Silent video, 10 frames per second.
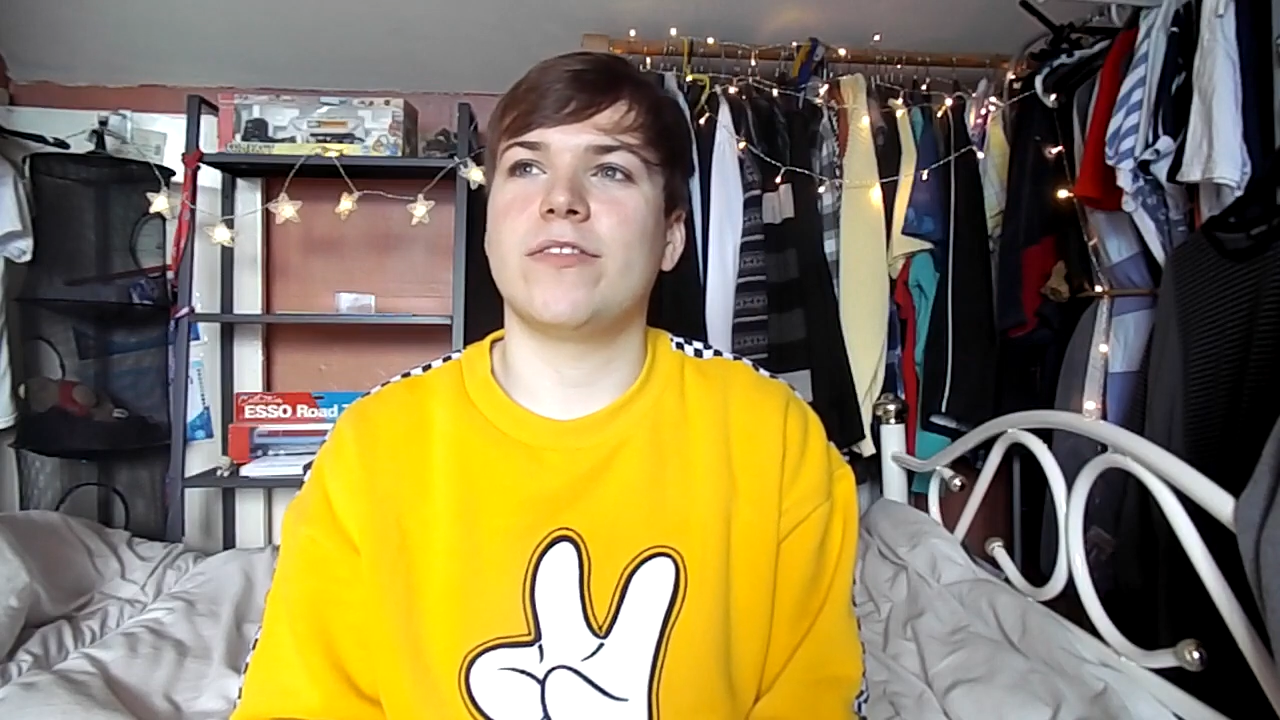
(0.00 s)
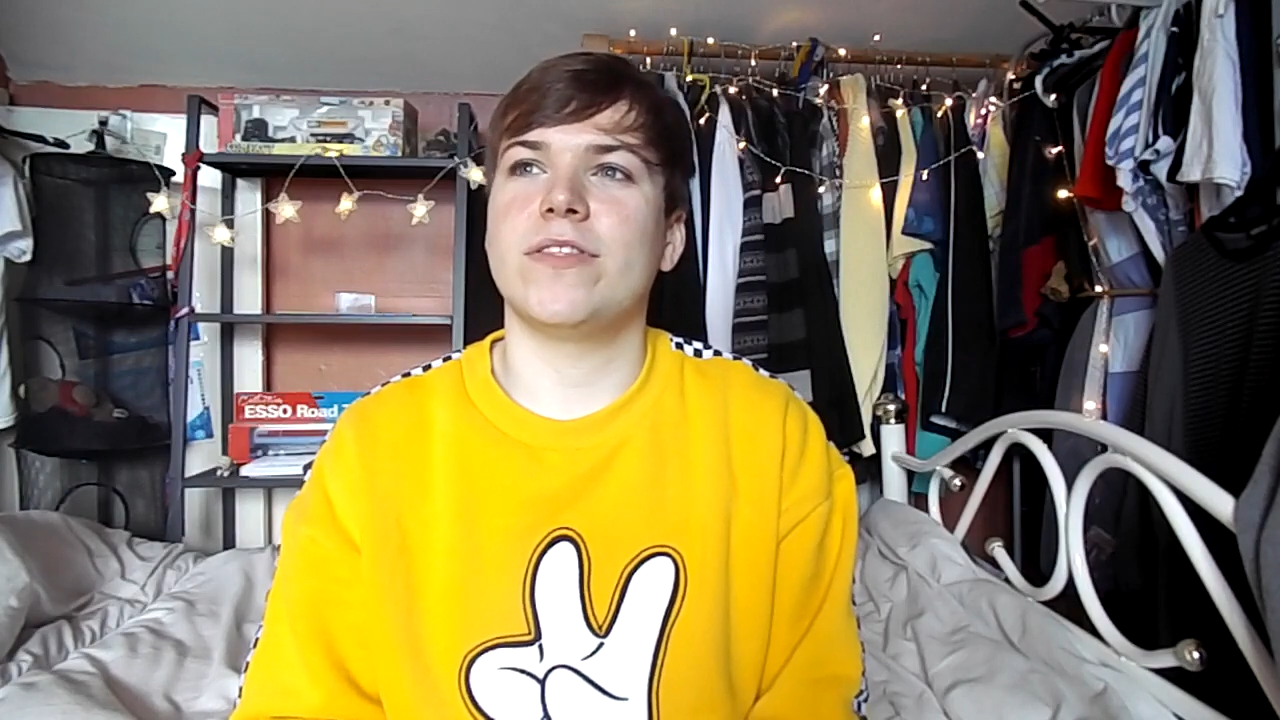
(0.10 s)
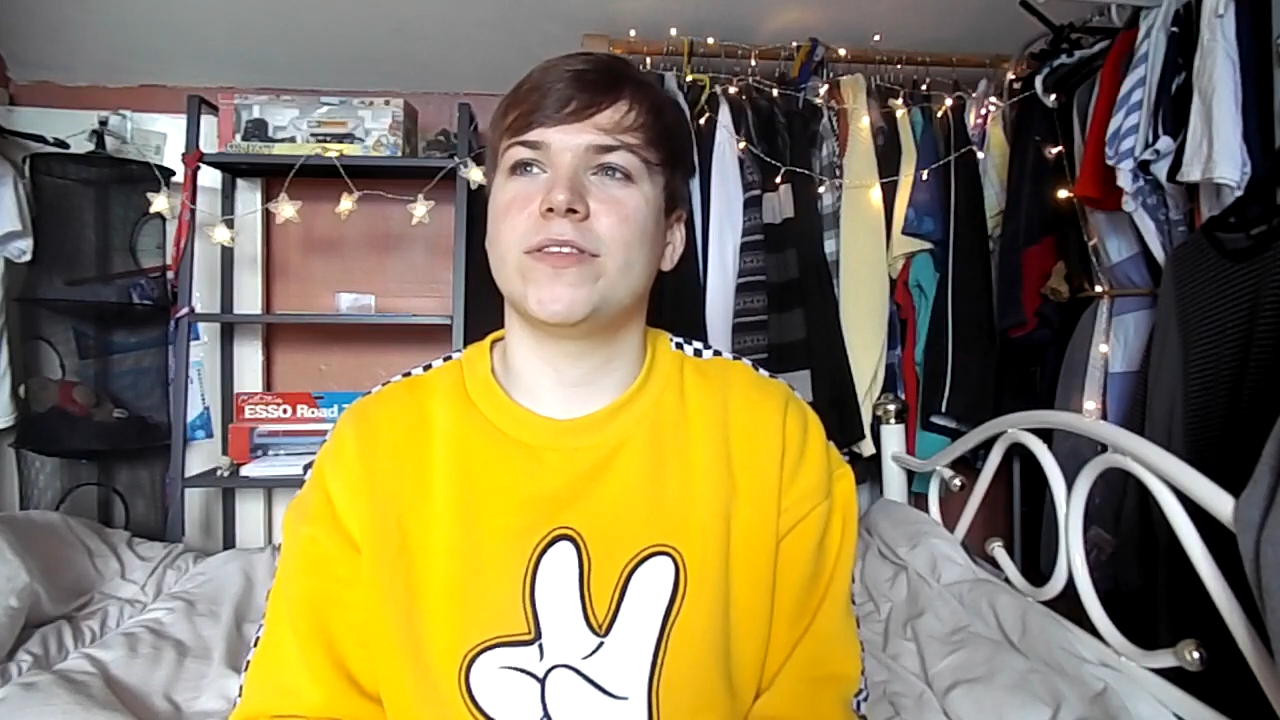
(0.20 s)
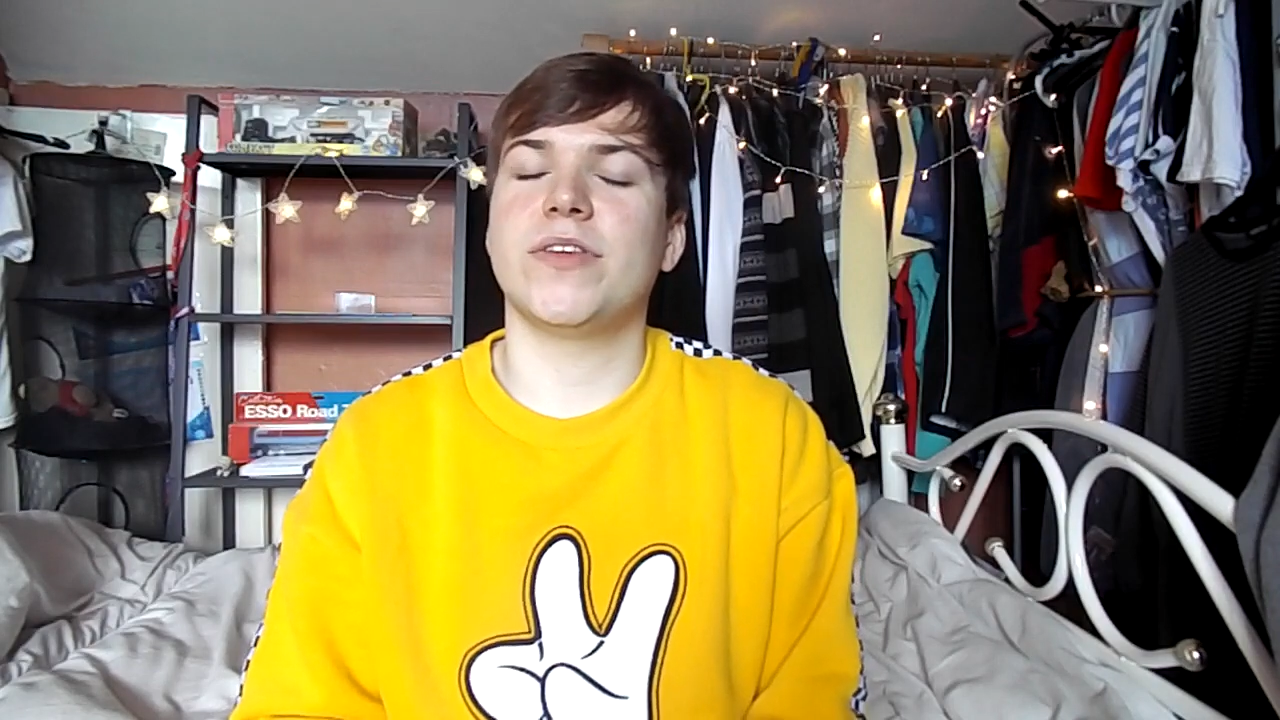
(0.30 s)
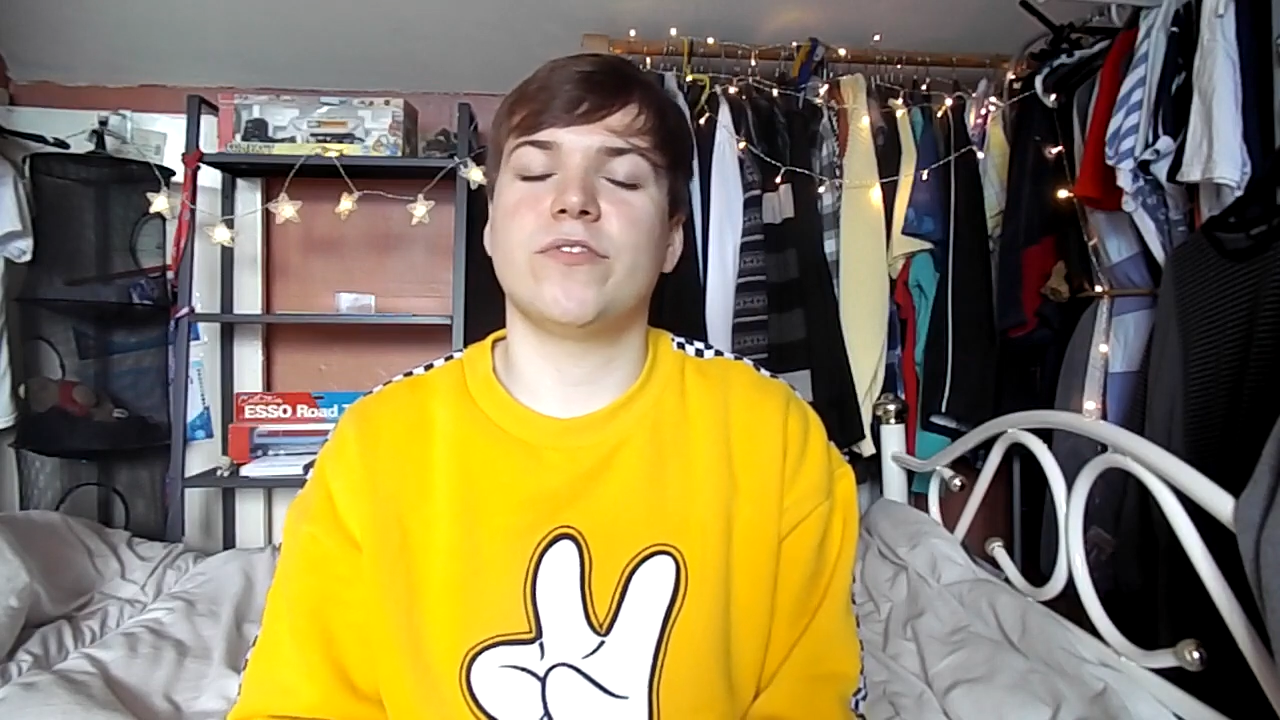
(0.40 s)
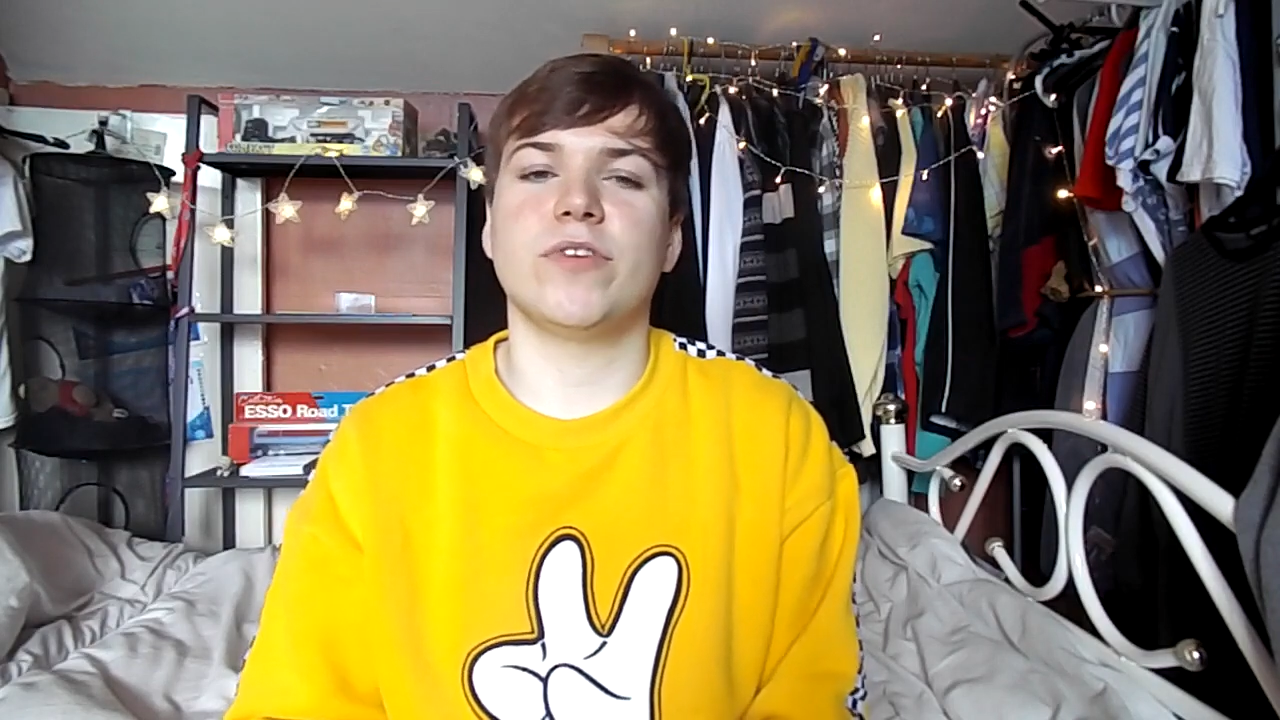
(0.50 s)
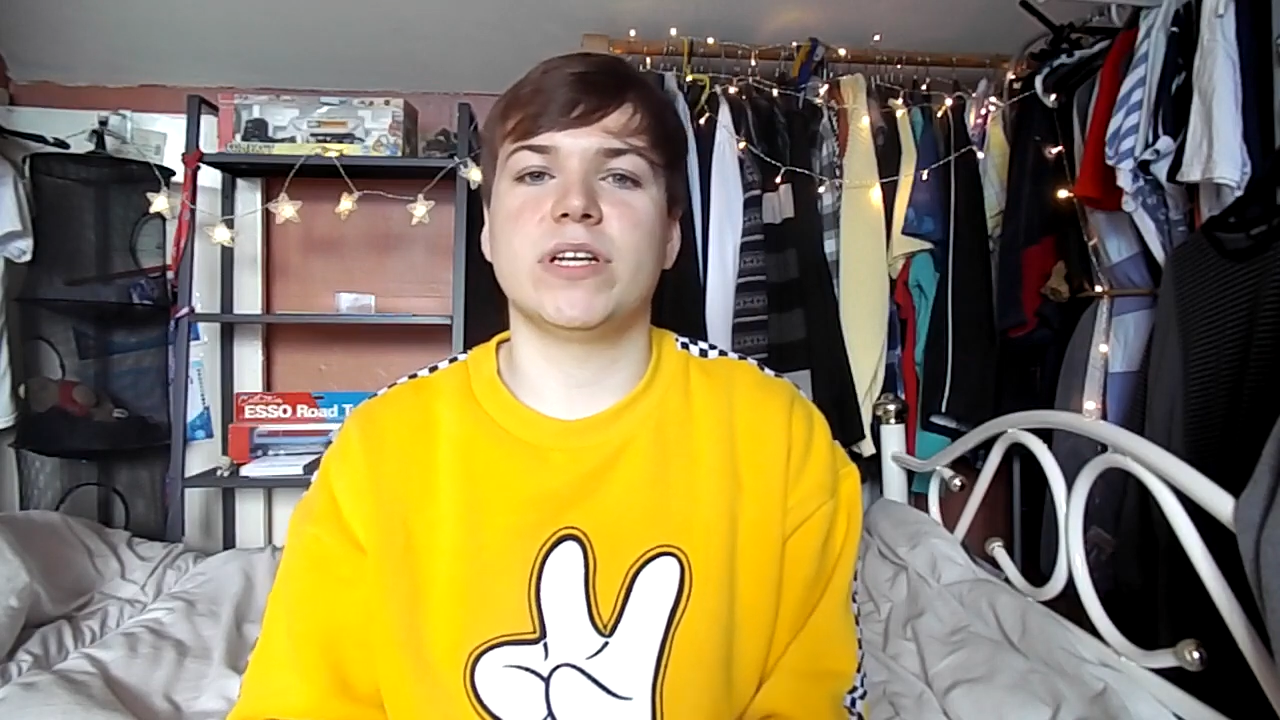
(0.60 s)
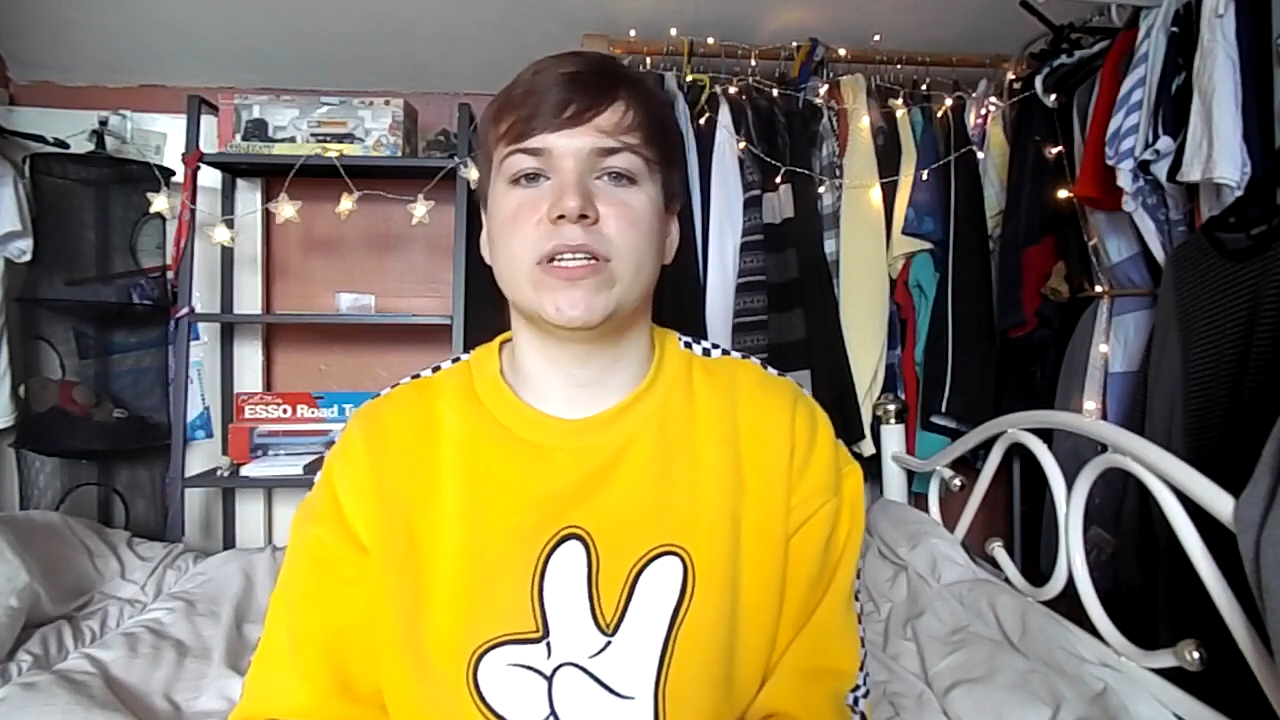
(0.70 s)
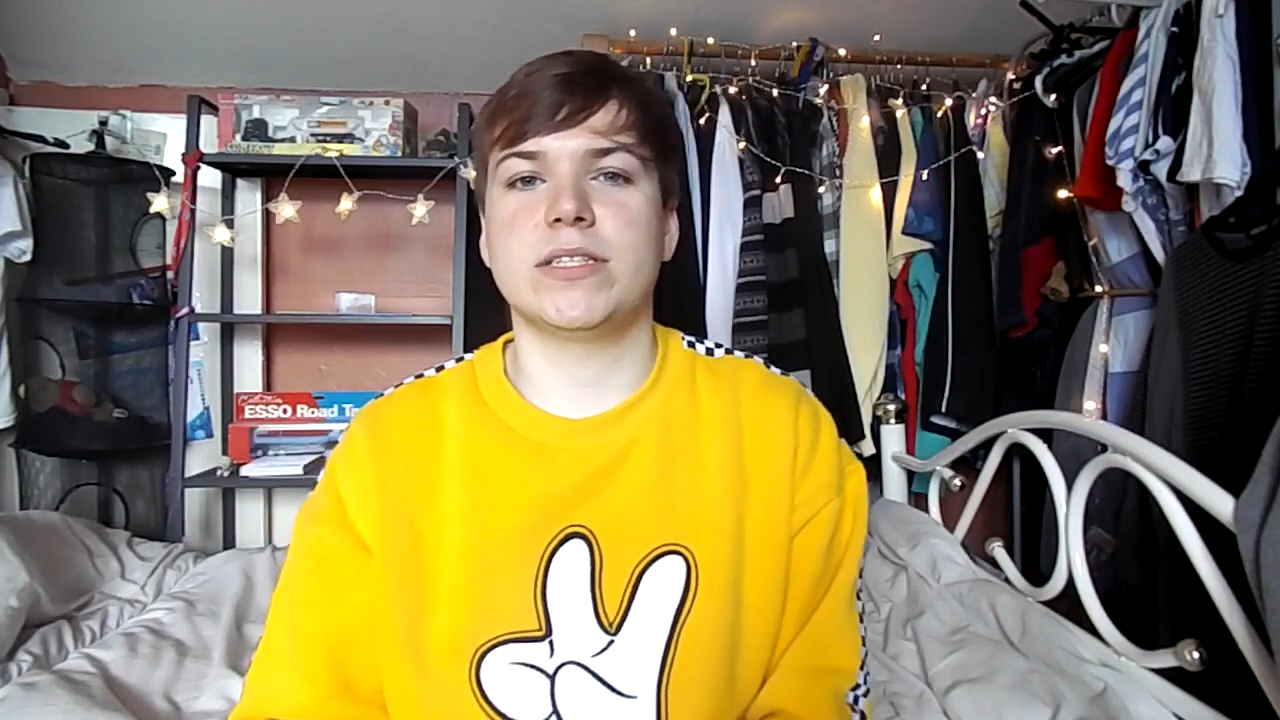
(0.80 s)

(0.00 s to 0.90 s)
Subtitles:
think the different